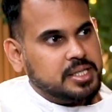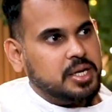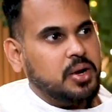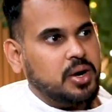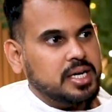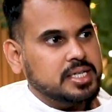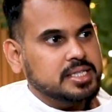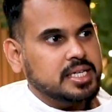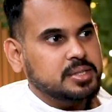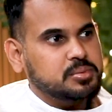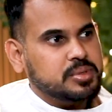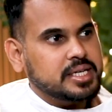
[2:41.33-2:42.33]
the Lord
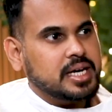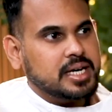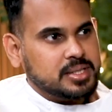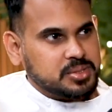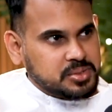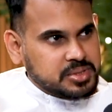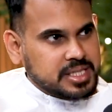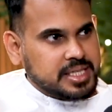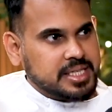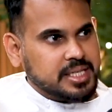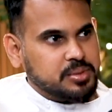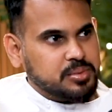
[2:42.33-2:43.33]
that we are
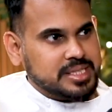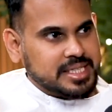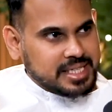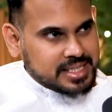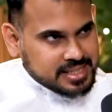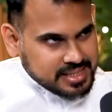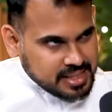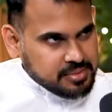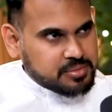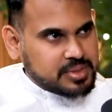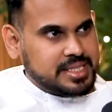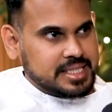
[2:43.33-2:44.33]
associating within us
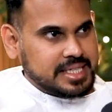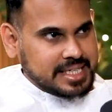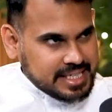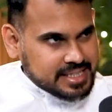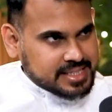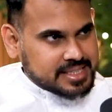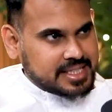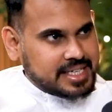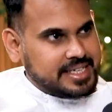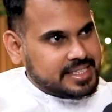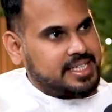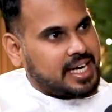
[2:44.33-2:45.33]

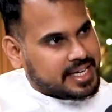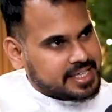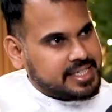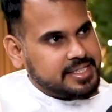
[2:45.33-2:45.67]
is Hari.